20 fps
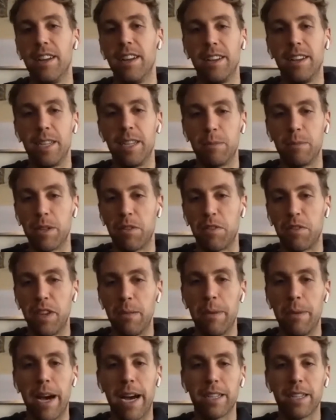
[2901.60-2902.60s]
as much
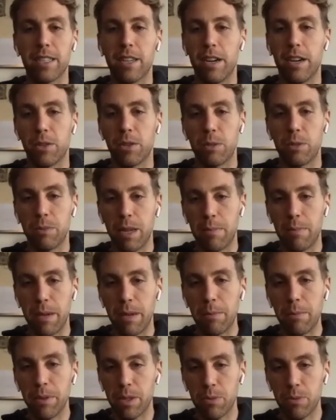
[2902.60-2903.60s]
feedback, talk to as many
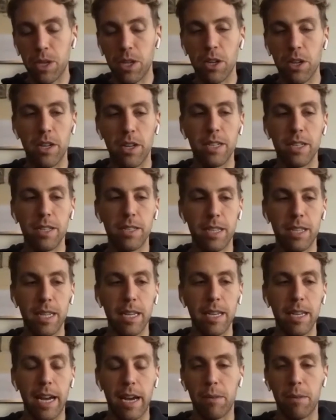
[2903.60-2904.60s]
people as we could, and
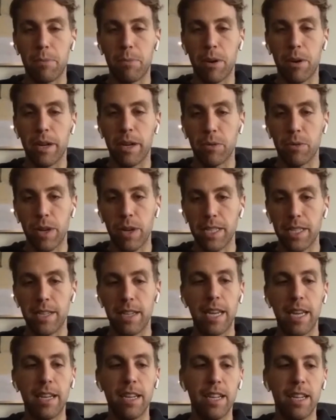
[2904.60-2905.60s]
see how the product
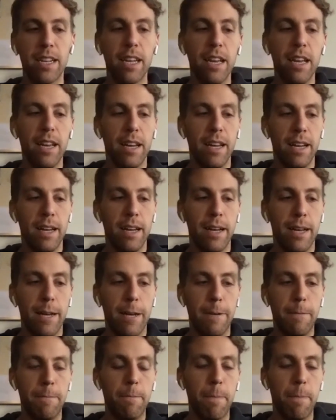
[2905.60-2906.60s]
resonated.
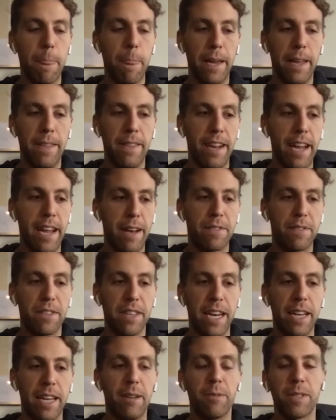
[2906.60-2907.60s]
And then after
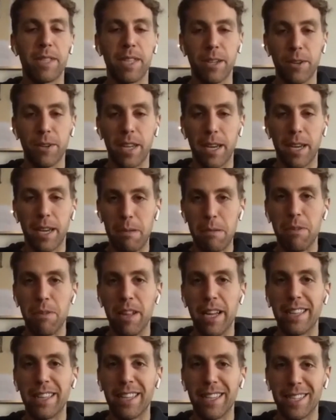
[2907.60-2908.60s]
that, it was like, okay, people
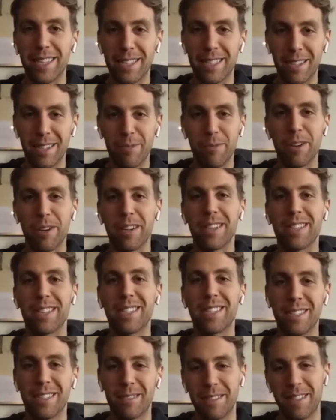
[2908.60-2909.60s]
like this, it
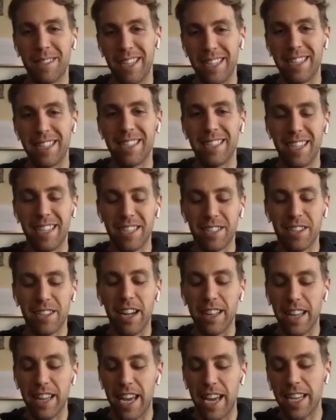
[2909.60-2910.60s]
works, it's
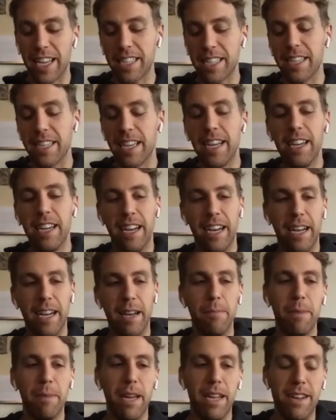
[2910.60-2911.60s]
got legs.
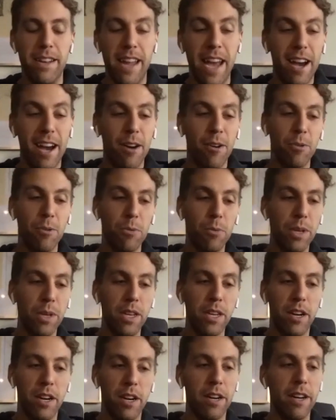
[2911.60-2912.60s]
And now
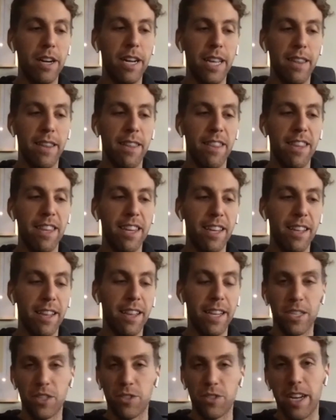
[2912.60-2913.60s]
we are in the
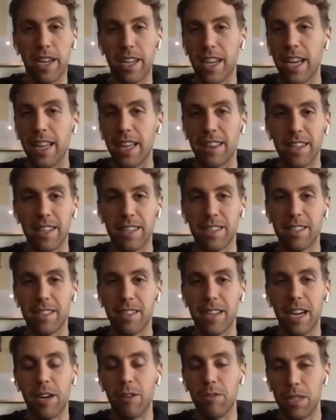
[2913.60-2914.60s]
like try to get this
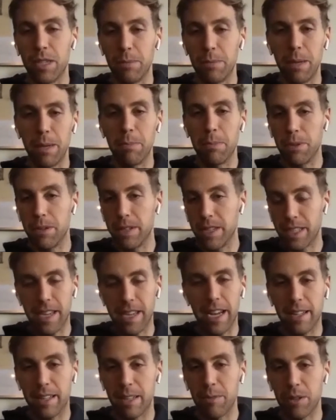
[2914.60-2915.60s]
out to people,
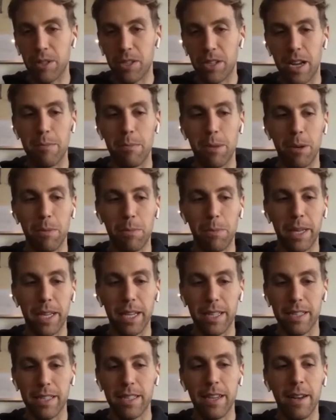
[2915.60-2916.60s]
exactly what you're talking about,
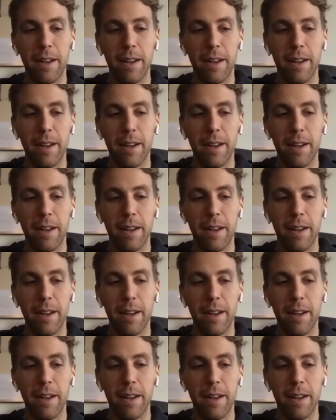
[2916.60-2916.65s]
because